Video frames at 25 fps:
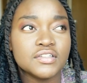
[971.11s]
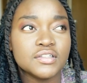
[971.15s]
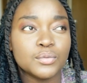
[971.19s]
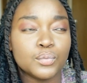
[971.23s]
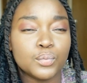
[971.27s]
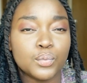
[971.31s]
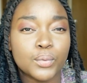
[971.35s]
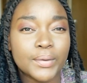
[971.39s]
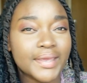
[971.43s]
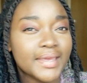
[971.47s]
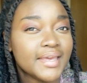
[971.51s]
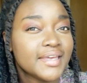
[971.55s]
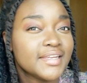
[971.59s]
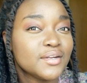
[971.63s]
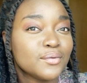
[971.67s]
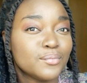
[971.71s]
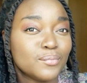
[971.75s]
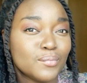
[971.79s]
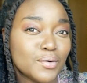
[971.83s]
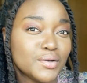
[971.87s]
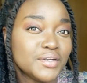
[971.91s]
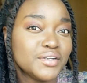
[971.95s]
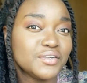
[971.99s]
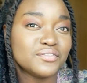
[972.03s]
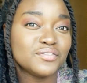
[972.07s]
weird
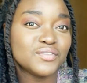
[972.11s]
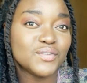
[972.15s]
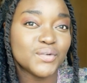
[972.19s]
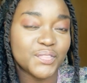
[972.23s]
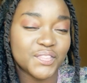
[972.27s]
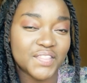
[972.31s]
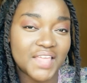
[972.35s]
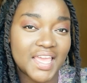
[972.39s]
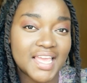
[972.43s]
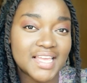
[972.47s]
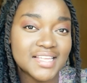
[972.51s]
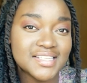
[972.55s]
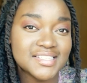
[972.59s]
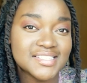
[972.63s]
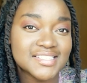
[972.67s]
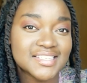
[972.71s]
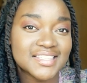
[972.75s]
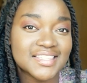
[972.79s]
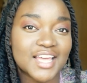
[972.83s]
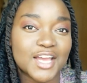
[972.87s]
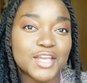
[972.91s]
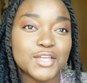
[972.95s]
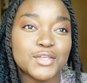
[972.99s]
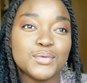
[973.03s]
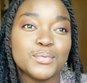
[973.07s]
and wonderful things
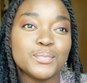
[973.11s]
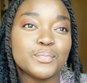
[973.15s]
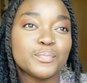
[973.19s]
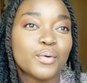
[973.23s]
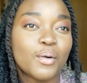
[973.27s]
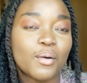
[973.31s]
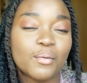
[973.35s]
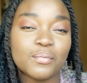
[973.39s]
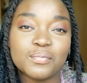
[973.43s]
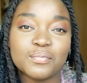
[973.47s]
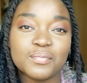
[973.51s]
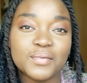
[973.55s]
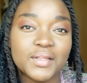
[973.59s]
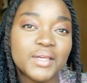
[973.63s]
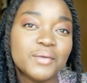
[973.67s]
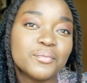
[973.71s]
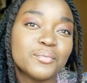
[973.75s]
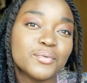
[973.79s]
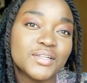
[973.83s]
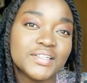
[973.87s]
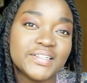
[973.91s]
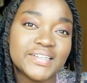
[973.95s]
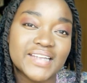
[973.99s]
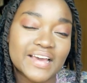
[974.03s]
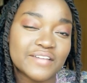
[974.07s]
that you probably
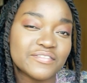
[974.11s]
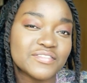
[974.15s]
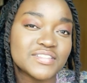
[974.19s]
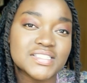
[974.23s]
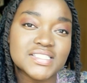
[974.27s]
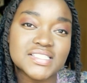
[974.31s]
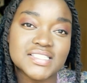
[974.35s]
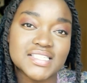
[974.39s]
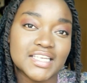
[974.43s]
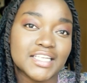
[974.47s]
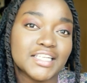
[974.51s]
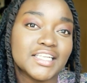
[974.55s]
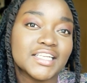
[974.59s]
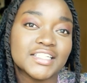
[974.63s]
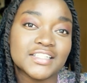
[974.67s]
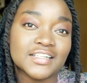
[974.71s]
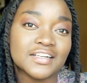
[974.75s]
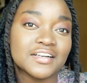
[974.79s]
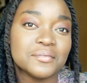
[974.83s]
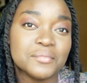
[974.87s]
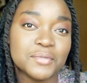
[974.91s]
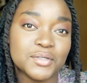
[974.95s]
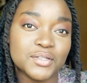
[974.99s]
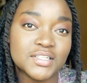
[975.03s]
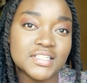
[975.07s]
would never see in
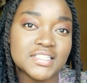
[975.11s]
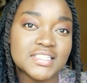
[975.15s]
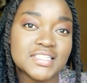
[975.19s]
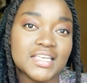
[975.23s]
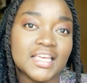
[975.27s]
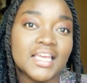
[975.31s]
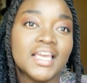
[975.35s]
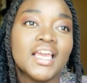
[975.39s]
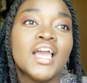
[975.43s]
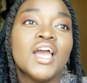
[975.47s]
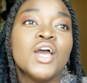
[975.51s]
community,